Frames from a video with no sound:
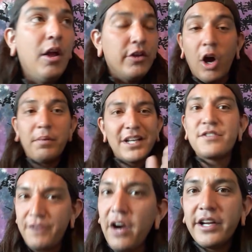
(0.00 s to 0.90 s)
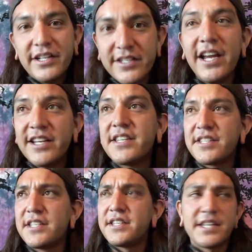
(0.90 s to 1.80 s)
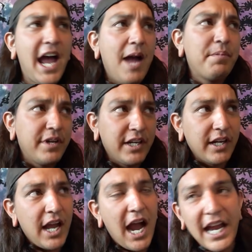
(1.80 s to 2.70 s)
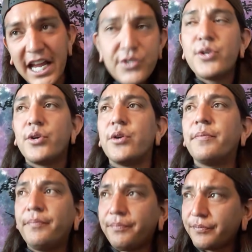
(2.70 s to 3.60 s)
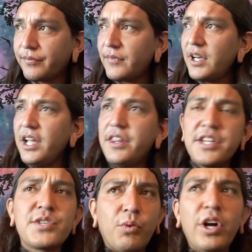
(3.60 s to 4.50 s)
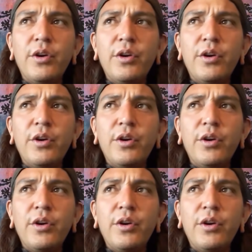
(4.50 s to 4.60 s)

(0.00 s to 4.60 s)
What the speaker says: No, but it's very intense as this is happening. I enter this one